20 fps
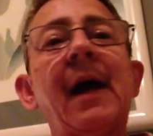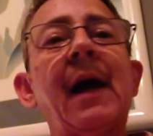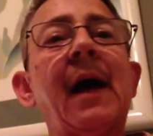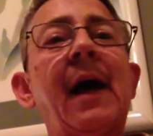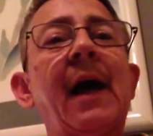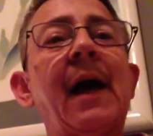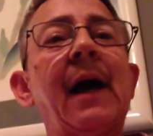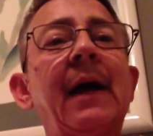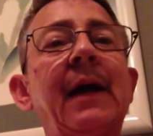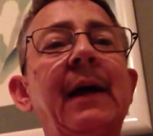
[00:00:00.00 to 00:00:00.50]

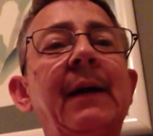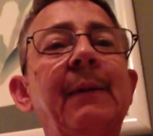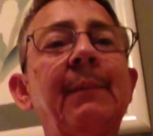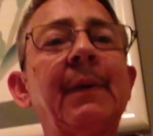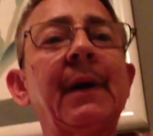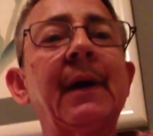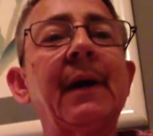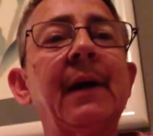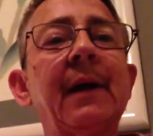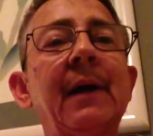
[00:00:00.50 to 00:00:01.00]
I'm
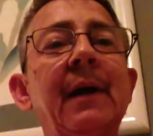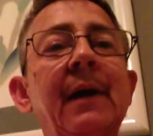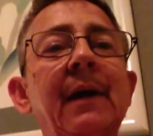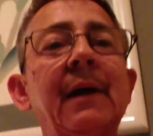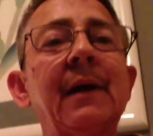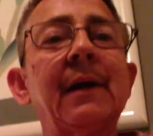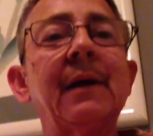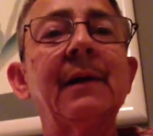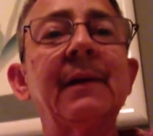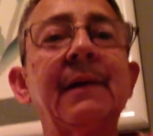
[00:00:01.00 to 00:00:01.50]

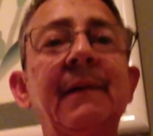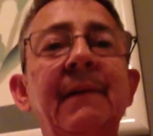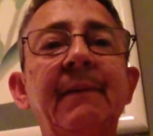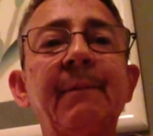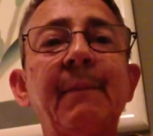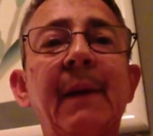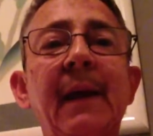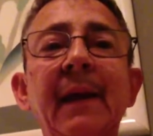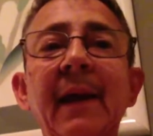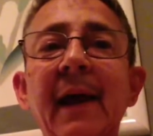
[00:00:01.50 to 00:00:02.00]
this is
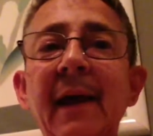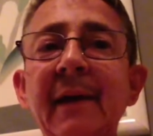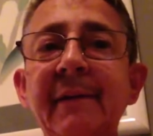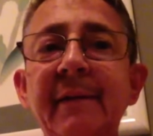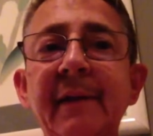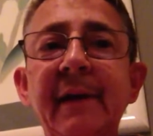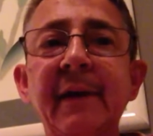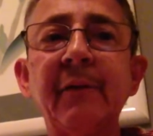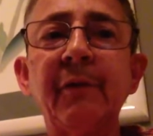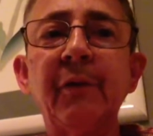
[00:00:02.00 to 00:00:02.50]
my last
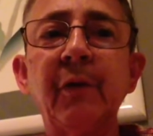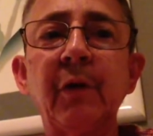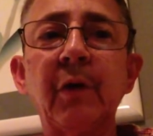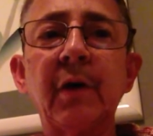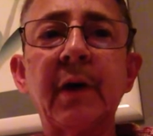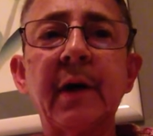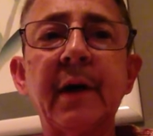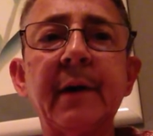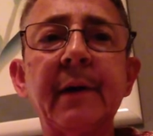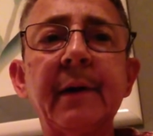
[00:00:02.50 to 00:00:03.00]
day in
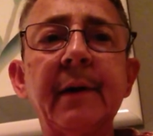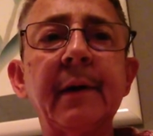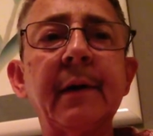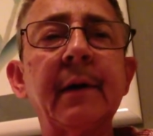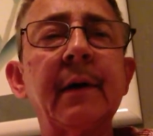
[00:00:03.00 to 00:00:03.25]
Florida.